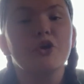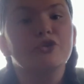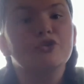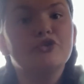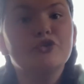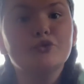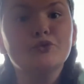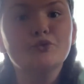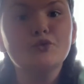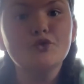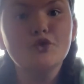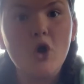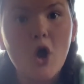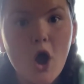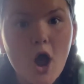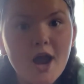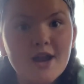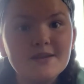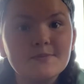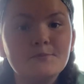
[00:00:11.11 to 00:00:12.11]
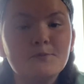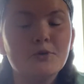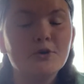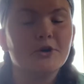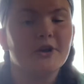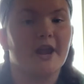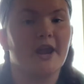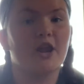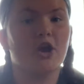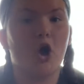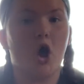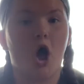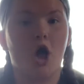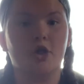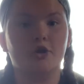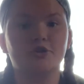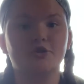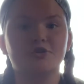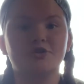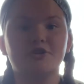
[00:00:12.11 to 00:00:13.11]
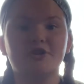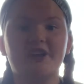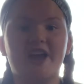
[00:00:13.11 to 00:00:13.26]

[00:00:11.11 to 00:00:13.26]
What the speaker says: do not put a collar on your